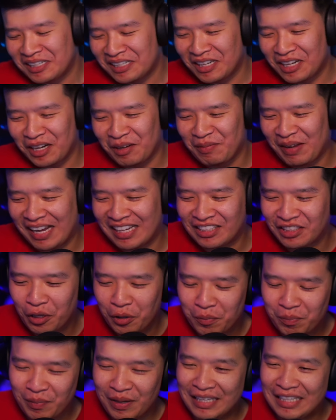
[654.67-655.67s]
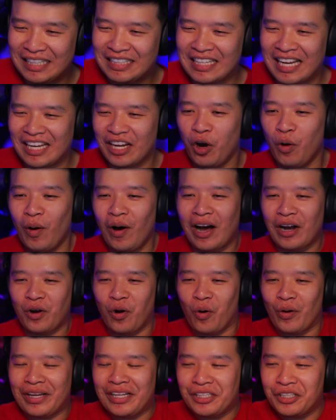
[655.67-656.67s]
Oh, man. So, but he's like, well,
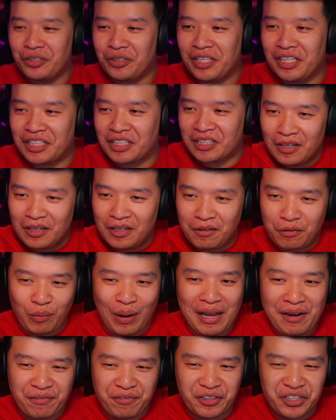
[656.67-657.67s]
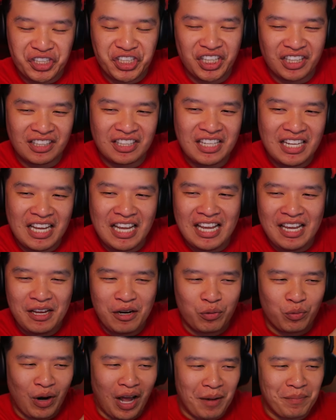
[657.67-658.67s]
according to this Right Fragility
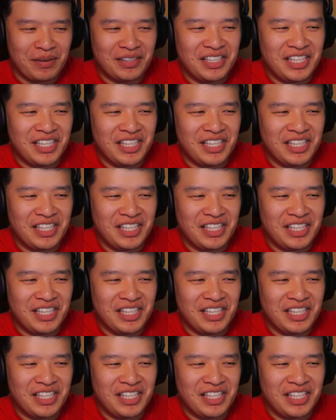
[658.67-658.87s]
Robin